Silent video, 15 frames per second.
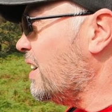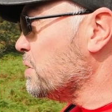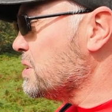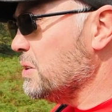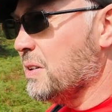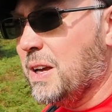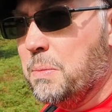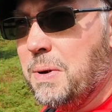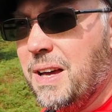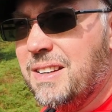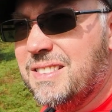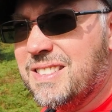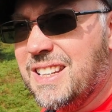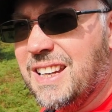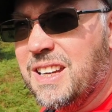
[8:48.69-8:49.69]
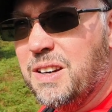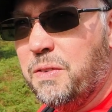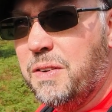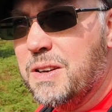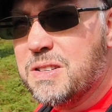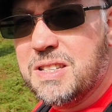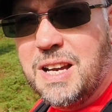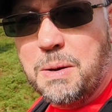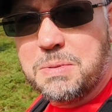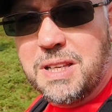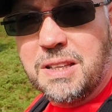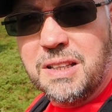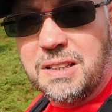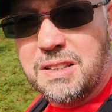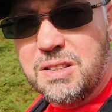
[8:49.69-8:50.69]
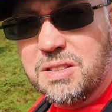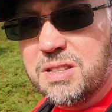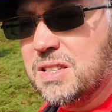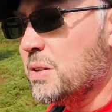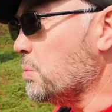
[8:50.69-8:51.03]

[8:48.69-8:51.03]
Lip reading: I'll still keep taking a few snaps, I think, just see